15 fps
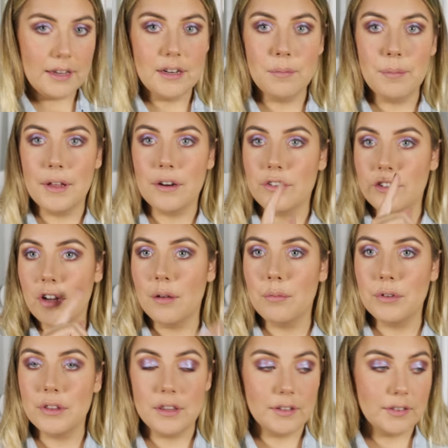I did a better job
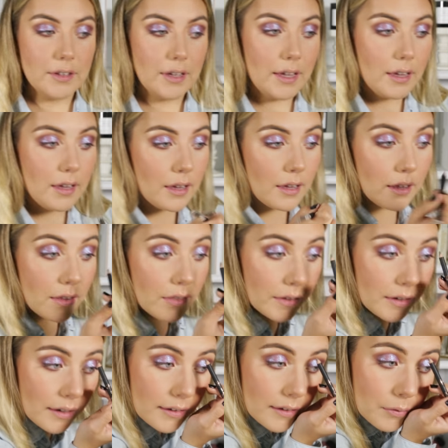with this guy
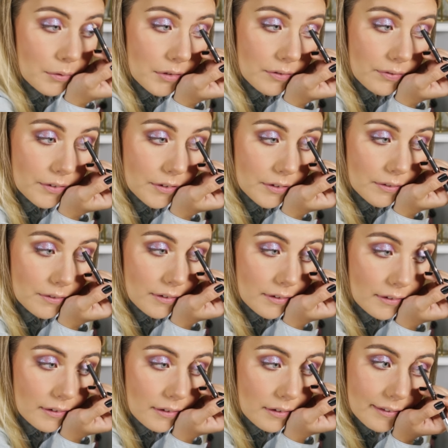than I did with the first one.